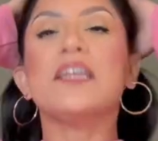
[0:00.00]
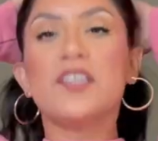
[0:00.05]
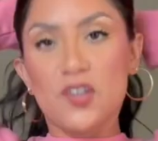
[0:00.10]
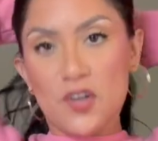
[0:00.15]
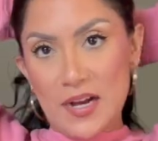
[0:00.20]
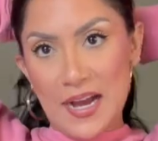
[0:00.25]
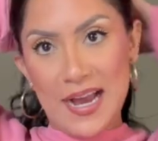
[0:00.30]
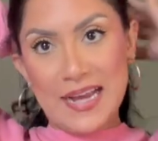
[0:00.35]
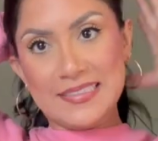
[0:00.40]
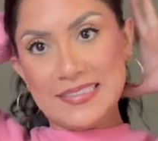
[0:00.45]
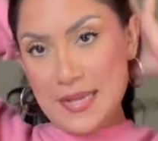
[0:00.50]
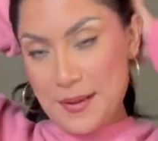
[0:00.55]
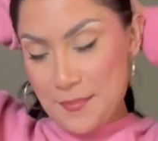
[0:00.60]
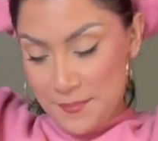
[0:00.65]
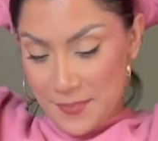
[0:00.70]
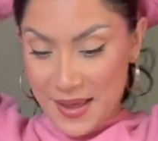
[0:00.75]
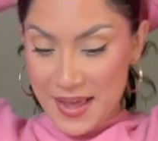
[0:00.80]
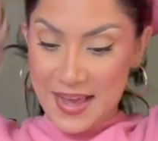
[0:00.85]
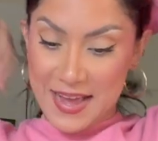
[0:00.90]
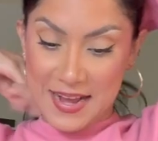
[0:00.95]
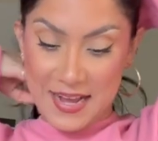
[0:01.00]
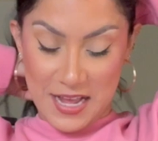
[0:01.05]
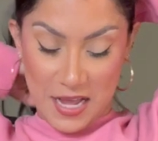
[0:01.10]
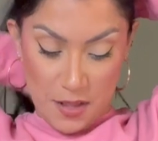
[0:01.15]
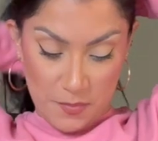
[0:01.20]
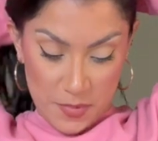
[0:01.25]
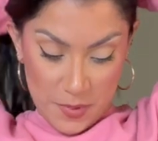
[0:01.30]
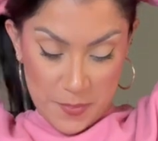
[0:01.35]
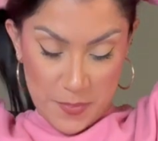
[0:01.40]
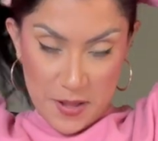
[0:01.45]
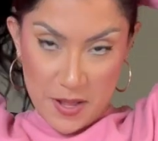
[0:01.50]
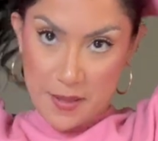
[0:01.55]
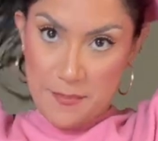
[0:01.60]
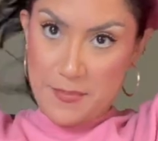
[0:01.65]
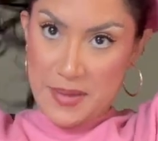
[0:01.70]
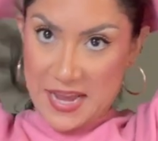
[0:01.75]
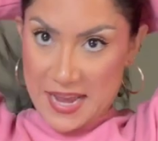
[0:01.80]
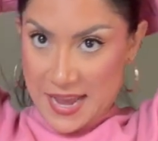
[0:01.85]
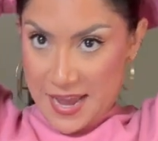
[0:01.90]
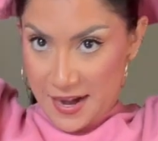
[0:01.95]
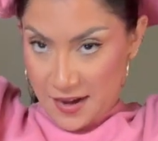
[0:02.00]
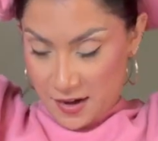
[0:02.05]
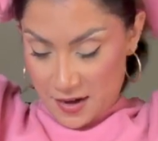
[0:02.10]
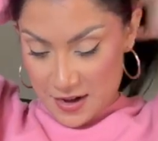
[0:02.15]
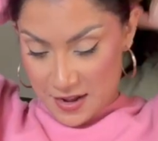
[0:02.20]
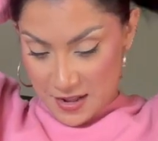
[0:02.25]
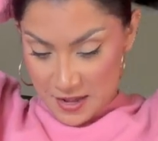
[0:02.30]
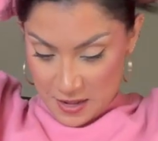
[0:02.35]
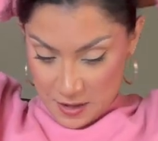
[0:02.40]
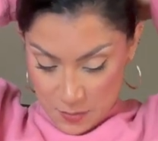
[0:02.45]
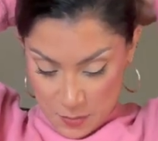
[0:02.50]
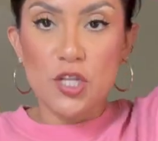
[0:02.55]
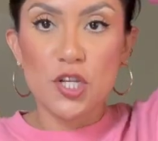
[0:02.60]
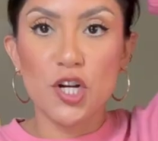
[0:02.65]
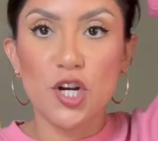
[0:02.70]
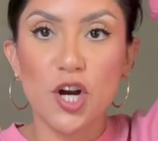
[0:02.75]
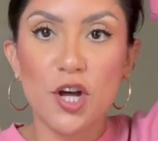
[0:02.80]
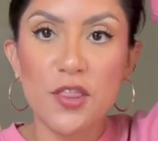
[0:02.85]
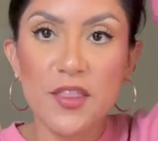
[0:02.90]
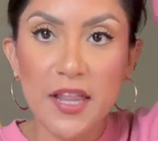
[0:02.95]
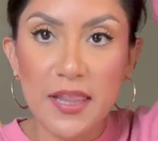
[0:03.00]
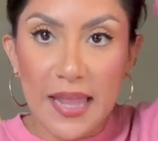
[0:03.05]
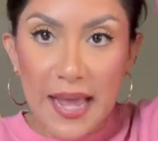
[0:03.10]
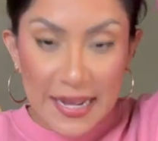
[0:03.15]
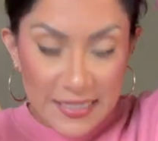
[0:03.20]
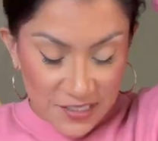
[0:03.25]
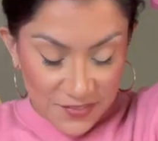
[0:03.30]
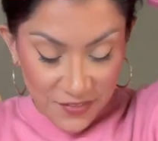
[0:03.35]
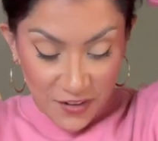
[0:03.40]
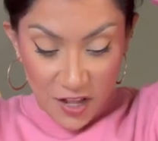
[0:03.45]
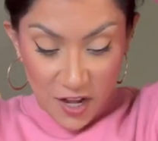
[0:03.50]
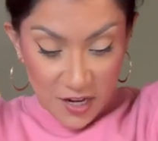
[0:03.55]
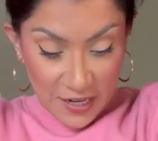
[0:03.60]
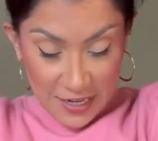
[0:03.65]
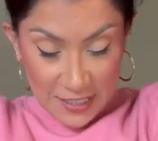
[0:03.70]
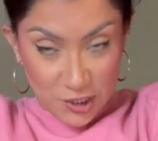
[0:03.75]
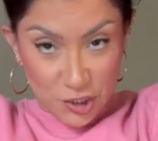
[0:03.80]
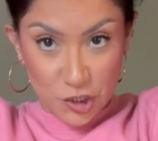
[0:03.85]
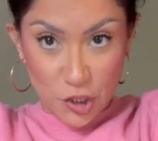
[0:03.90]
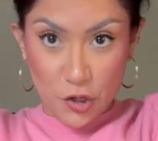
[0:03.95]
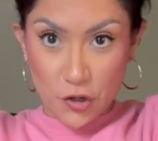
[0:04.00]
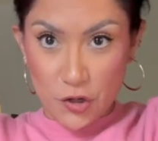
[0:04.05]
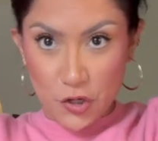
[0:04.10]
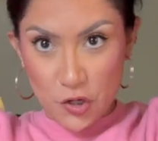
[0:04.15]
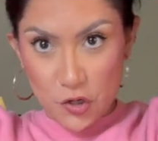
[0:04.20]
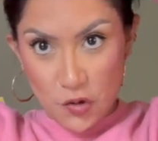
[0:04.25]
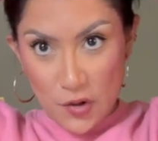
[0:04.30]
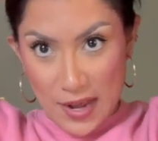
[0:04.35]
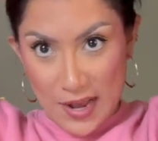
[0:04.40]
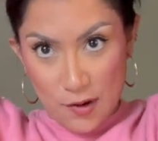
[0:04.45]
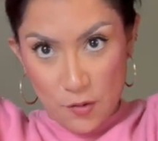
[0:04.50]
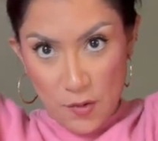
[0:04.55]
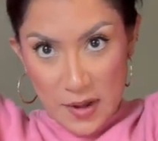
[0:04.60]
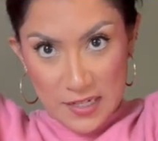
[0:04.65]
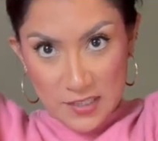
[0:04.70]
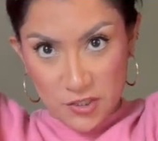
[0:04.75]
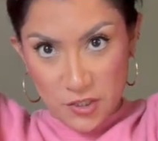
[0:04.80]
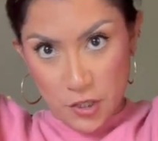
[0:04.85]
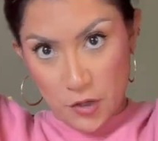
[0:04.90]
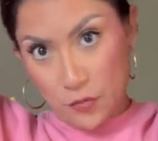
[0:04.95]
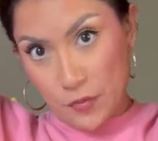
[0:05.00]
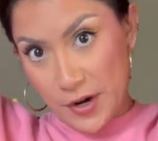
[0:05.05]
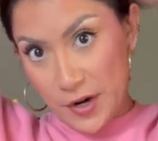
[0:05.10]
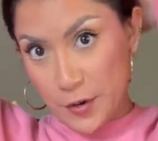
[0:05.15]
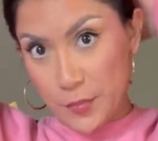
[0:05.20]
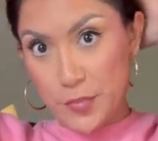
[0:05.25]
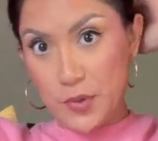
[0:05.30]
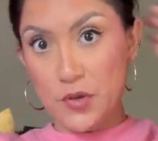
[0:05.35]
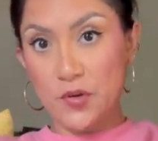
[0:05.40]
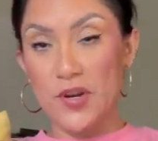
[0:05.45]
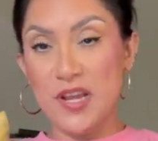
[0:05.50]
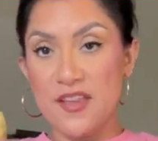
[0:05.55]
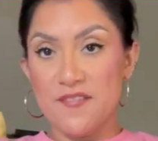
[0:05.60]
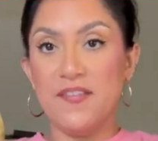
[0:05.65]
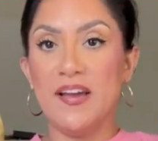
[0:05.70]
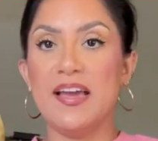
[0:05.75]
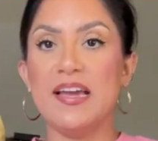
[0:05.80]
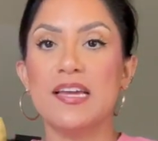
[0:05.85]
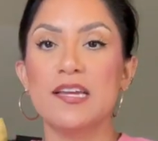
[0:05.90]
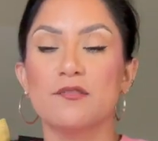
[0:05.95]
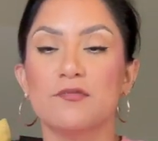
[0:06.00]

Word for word: You guys, I'm back. I'm gonna put my hair up. You know, in the last vlog I showed you, I went to a Rare Beauty event.